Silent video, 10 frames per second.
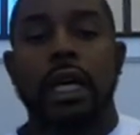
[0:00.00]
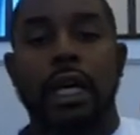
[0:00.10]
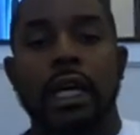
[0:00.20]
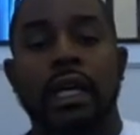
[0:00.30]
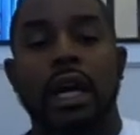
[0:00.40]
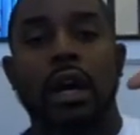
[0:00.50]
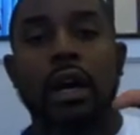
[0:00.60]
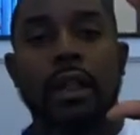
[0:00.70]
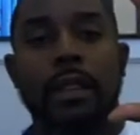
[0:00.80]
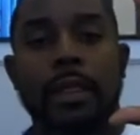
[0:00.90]
And
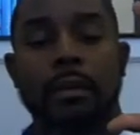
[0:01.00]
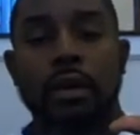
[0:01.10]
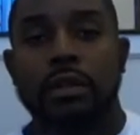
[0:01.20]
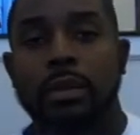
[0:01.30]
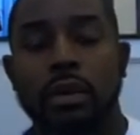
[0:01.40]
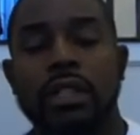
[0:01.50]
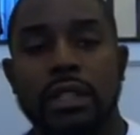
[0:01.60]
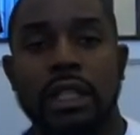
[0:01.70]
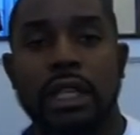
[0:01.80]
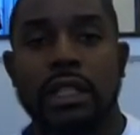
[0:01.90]
the most important
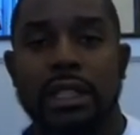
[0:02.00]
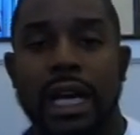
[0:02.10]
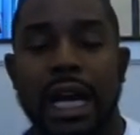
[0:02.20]
thing is to